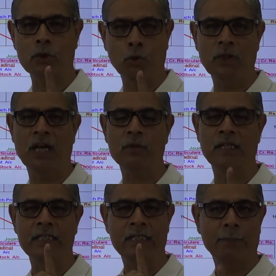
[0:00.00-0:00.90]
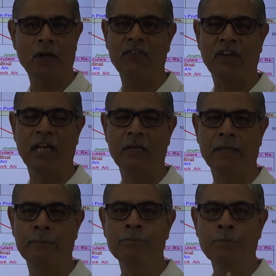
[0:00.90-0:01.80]
2000 is the profit
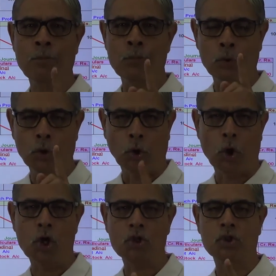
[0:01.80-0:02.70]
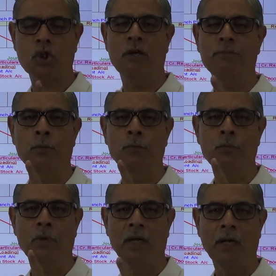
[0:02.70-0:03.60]
element. Cost of
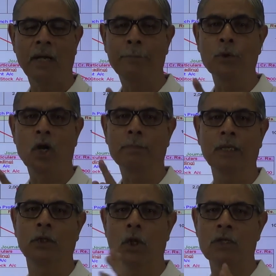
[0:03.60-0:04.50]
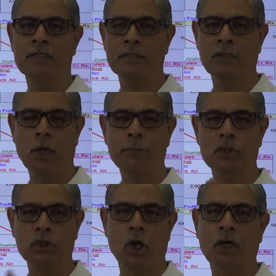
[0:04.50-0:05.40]
abnormal loss of
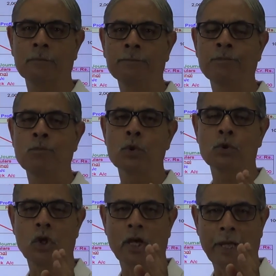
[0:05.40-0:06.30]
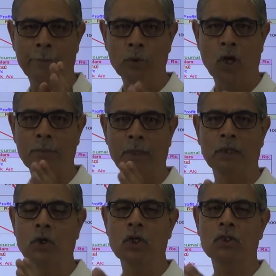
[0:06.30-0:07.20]
stock so abnormal
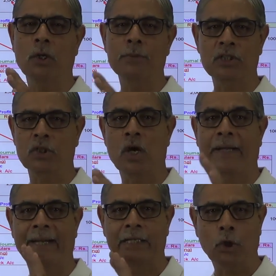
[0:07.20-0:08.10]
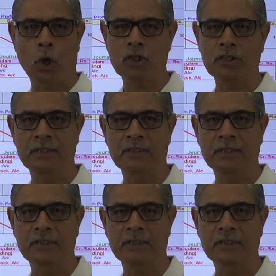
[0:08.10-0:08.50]
loss of stock at cost